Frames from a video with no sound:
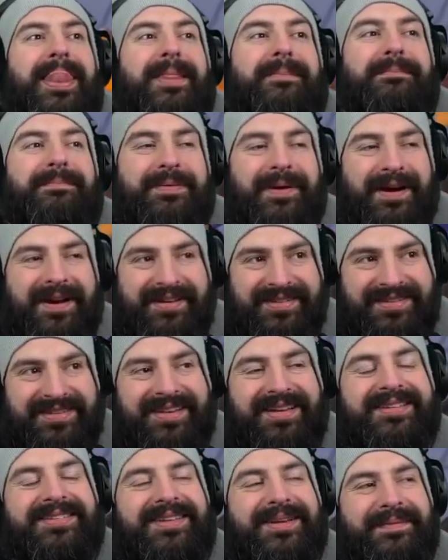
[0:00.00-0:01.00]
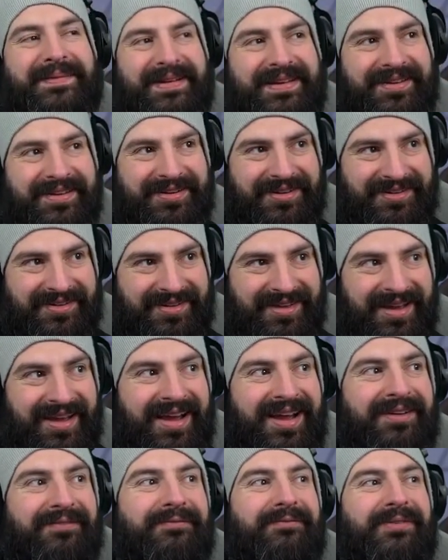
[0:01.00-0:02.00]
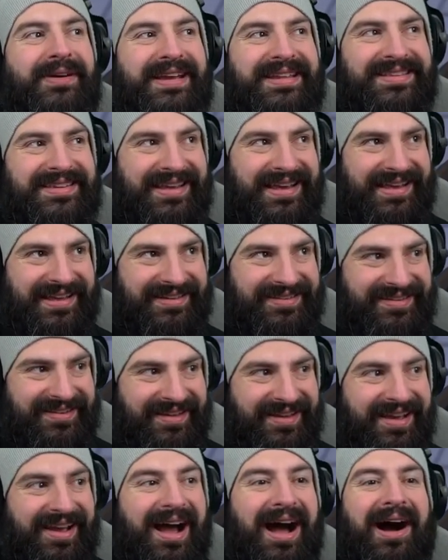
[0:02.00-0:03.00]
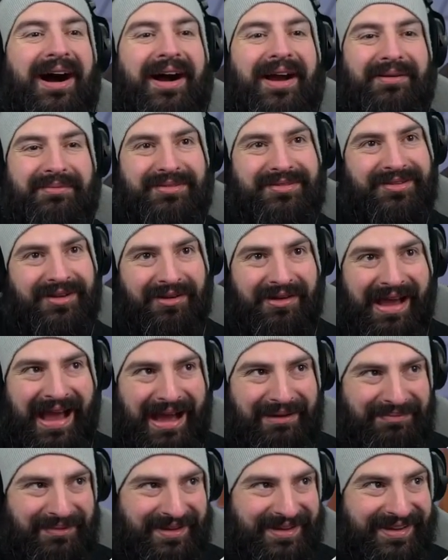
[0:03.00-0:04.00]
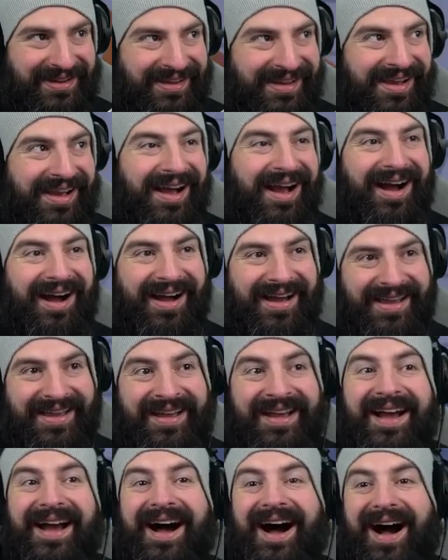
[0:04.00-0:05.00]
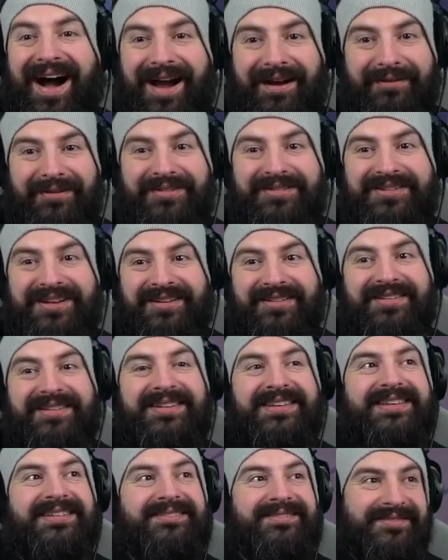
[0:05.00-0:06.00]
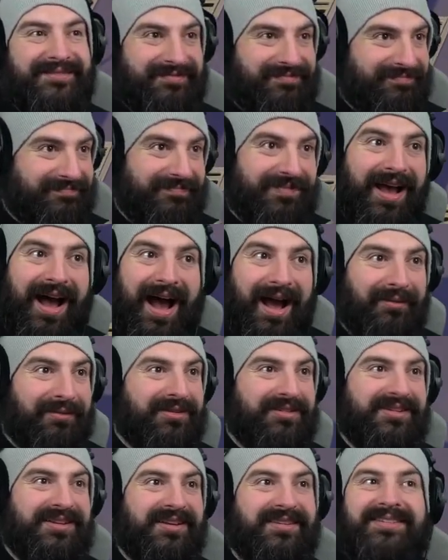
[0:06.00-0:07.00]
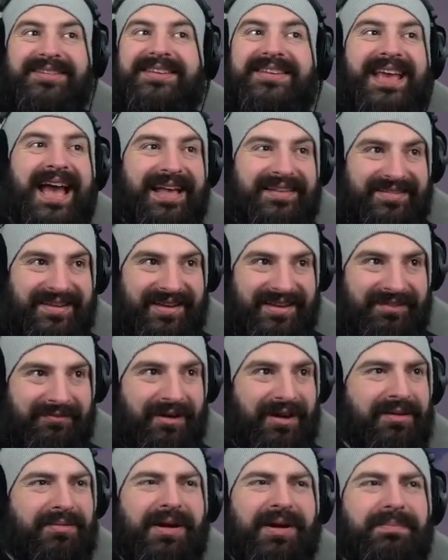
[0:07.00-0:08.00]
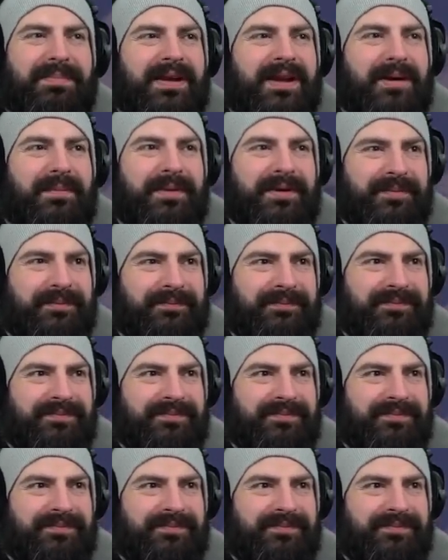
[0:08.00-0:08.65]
burst the balloon? We did. I'm so happy. I I was just I was just guessing. Why did I pick up a